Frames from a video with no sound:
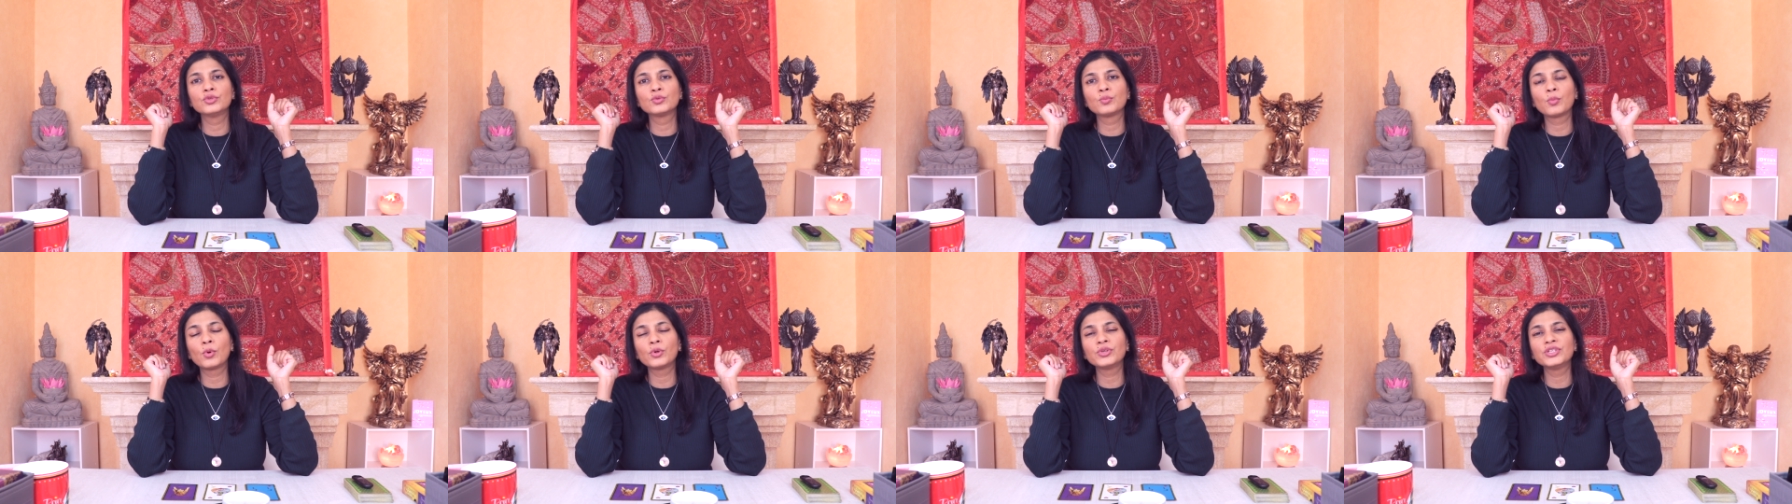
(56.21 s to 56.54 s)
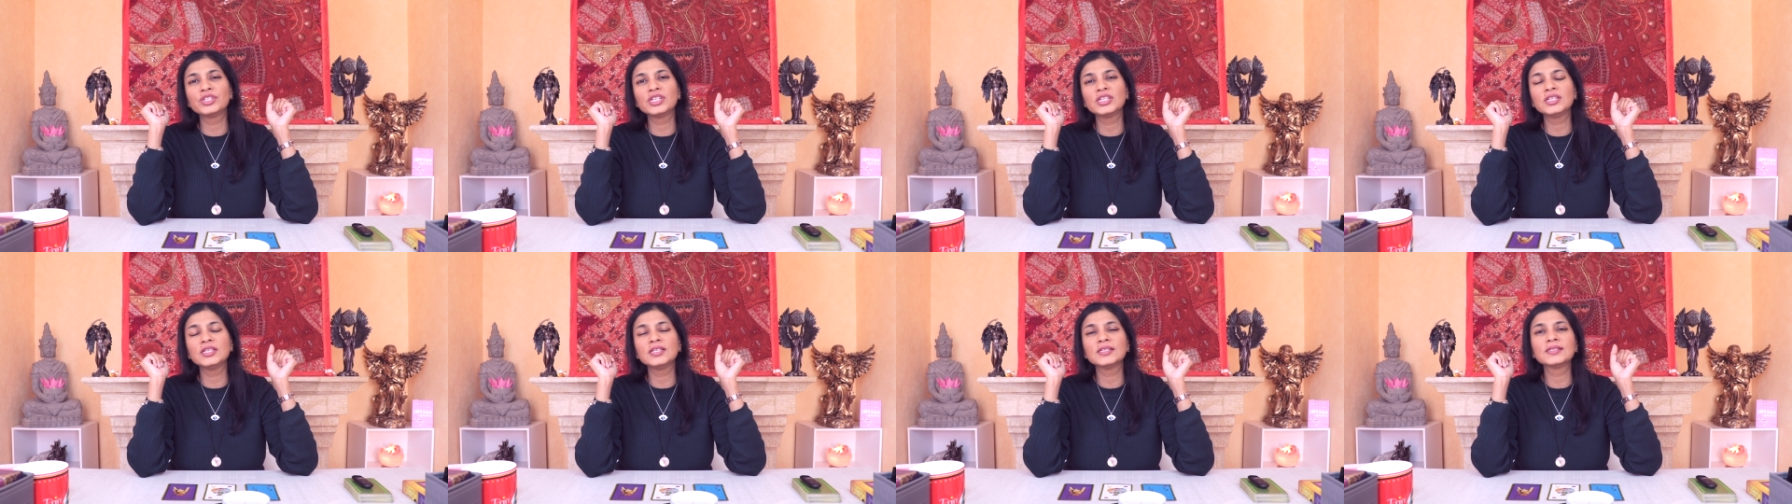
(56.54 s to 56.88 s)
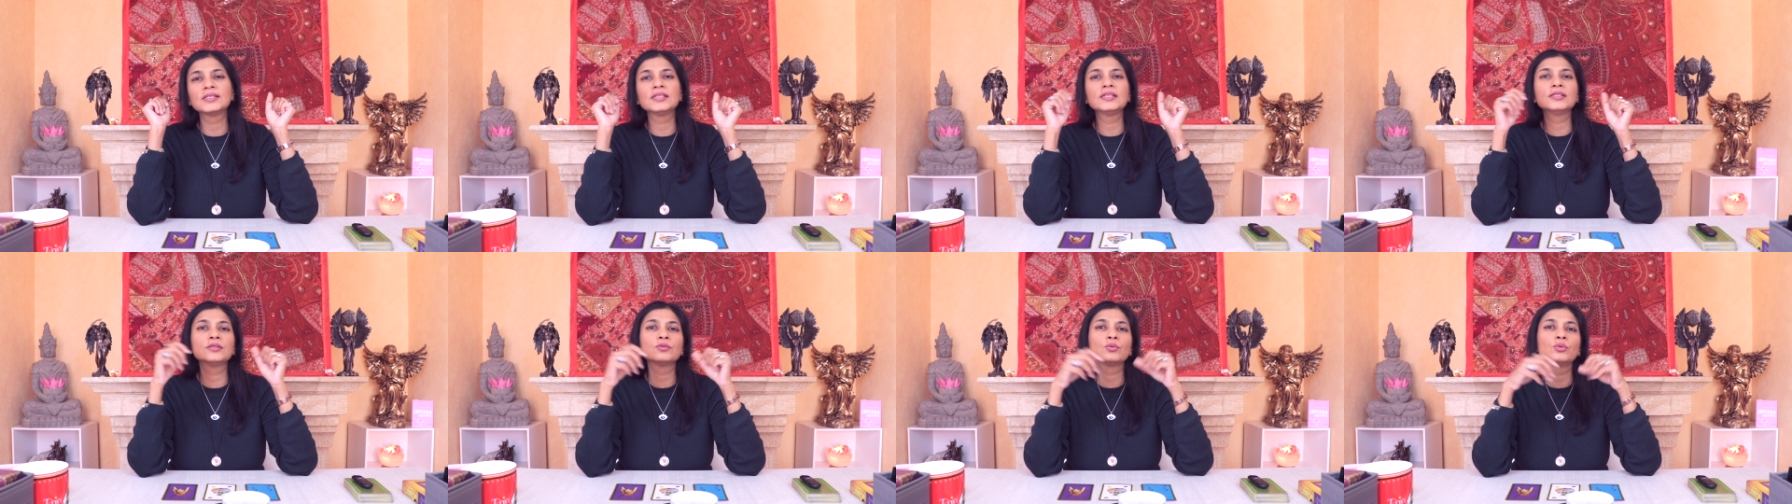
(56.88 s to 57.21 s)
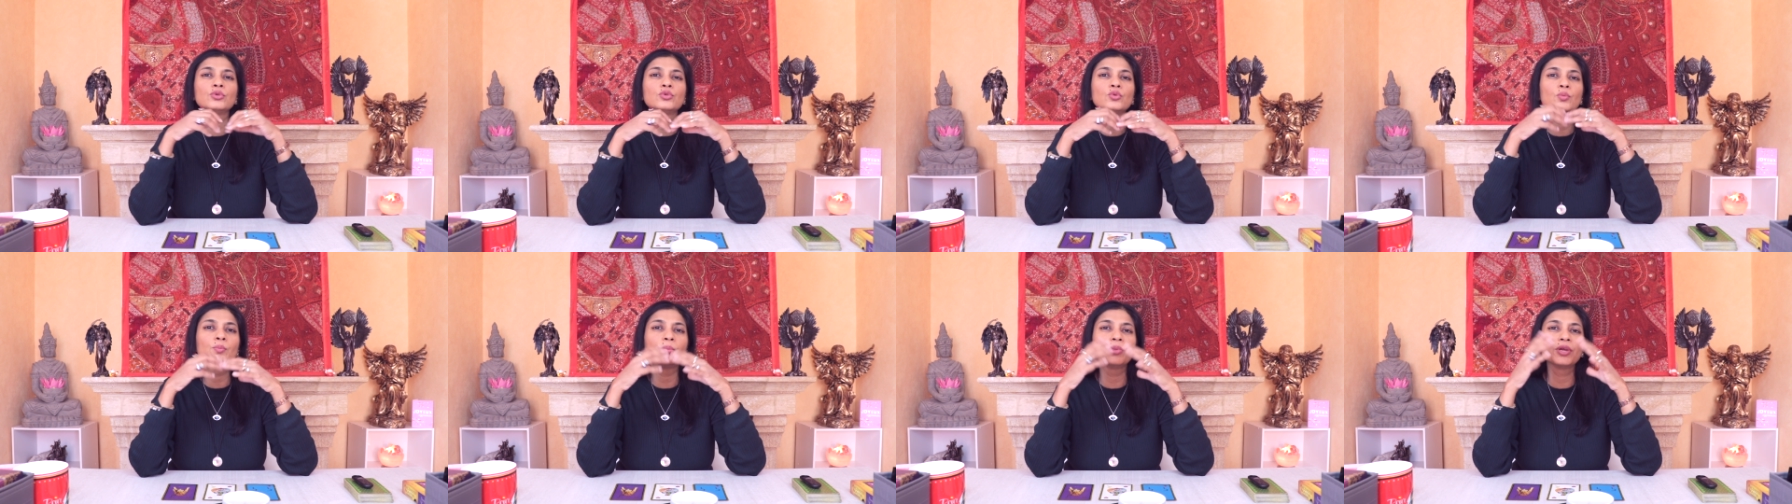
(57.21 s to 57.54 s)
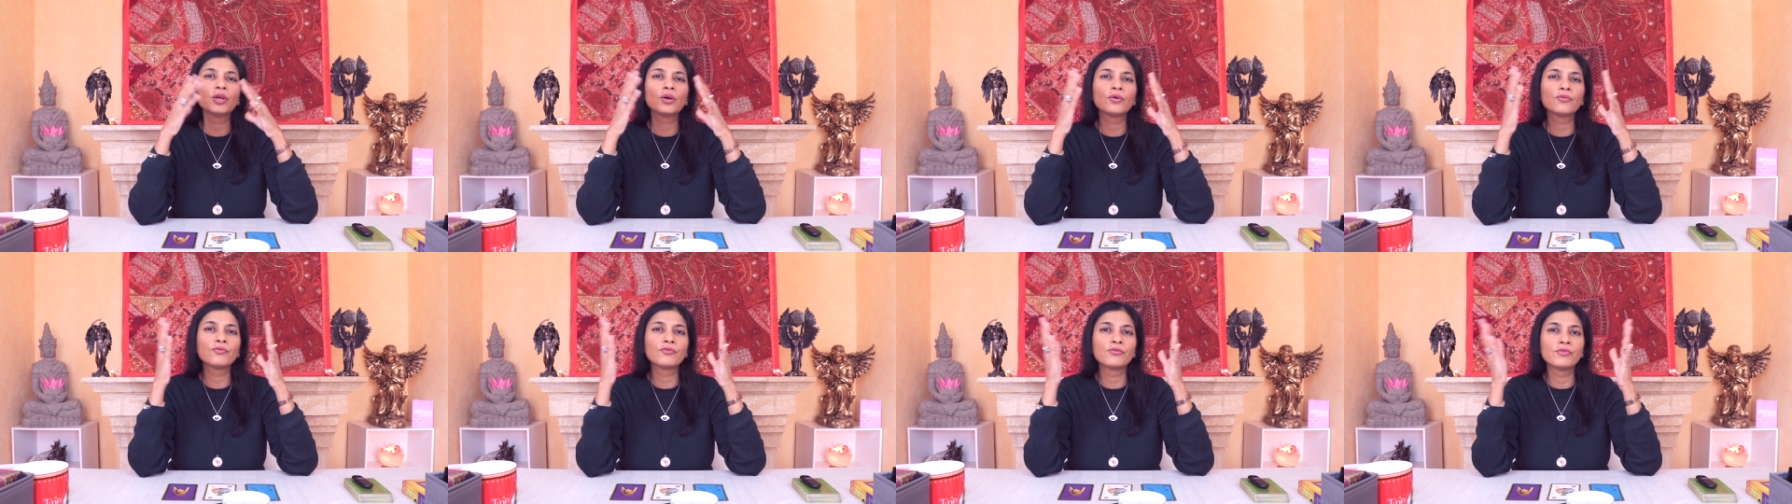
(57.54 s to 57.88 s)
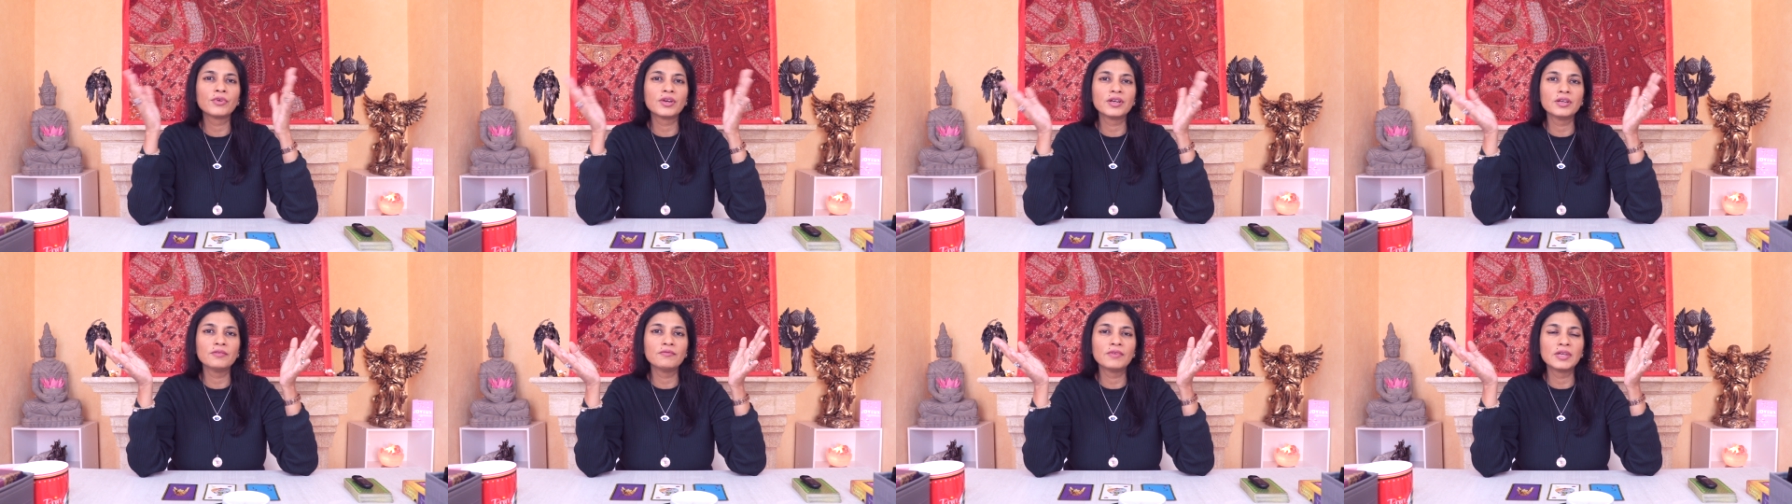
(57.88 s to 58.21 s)
spontaneously is going to pay off
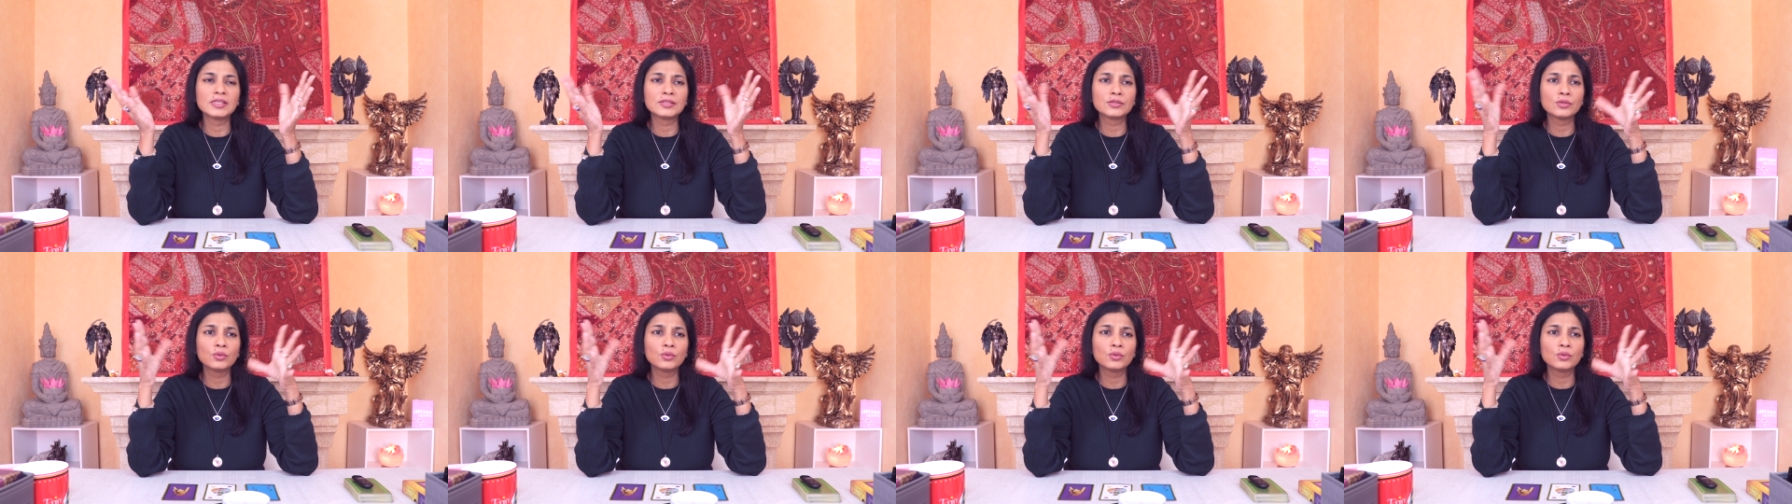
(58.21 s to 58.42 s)
very well.